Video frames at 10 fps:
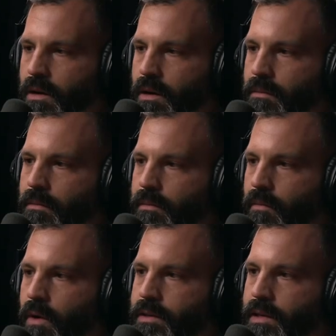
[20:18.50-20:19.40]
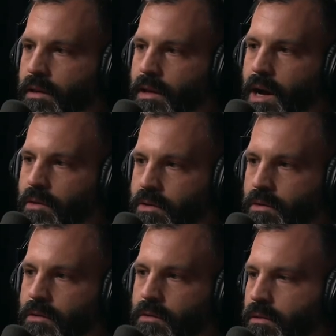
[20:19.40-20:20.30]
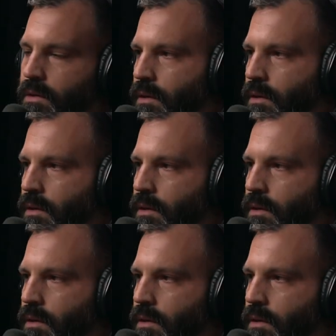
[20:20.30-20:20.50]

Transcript: um, renting allows you to